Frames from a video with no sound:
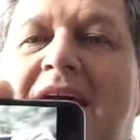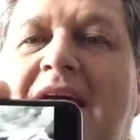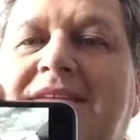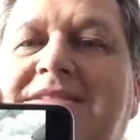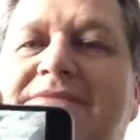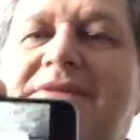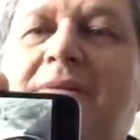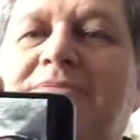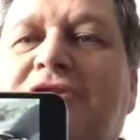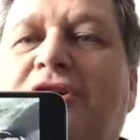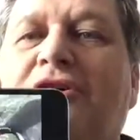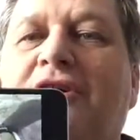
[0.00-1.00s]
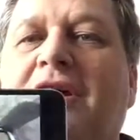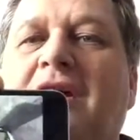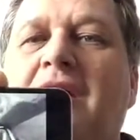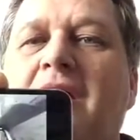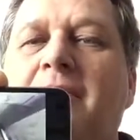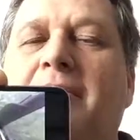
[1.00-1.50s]
as if I'm
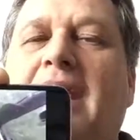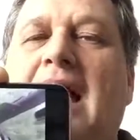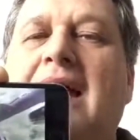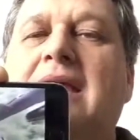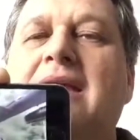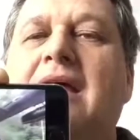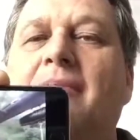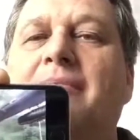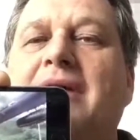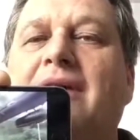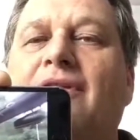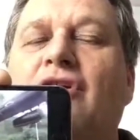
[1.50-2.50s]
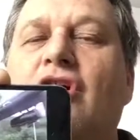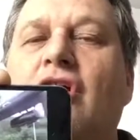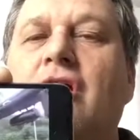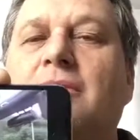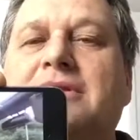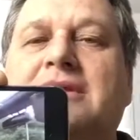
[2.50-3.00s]
turning, but I can now be in the
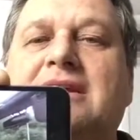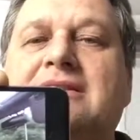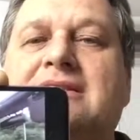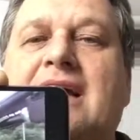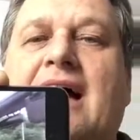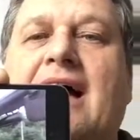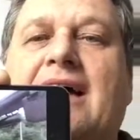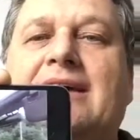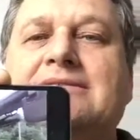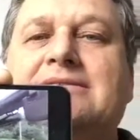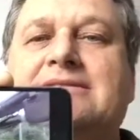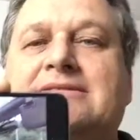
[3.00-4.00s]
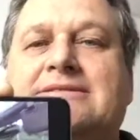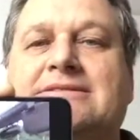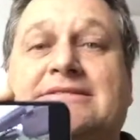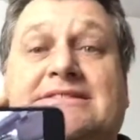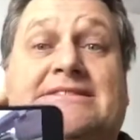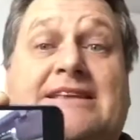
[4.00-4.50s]
car with these guys,
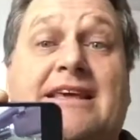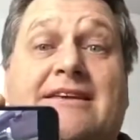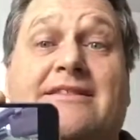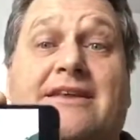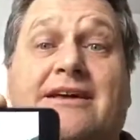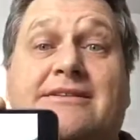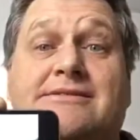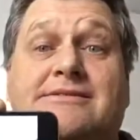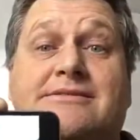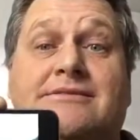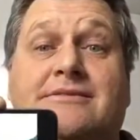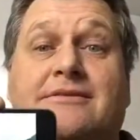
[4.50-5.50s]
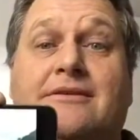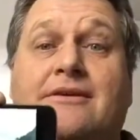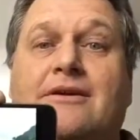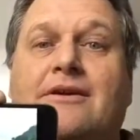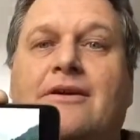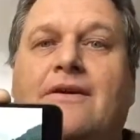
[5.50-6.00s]
seeing this,
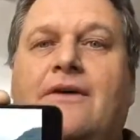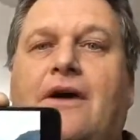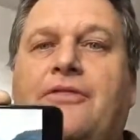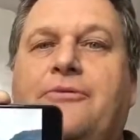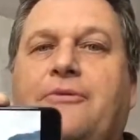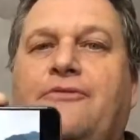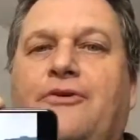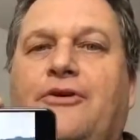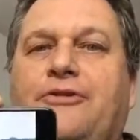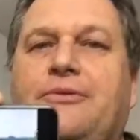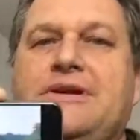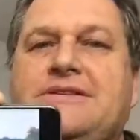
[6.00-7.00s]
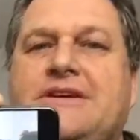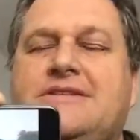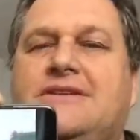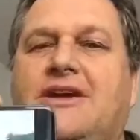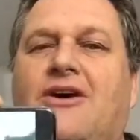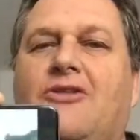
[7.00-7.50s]
a full
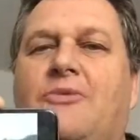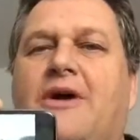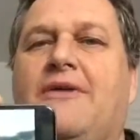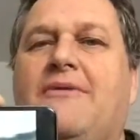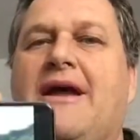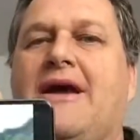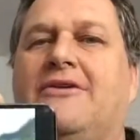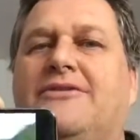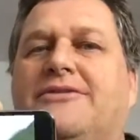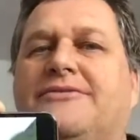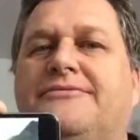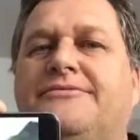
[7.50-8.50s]
360 all the way around.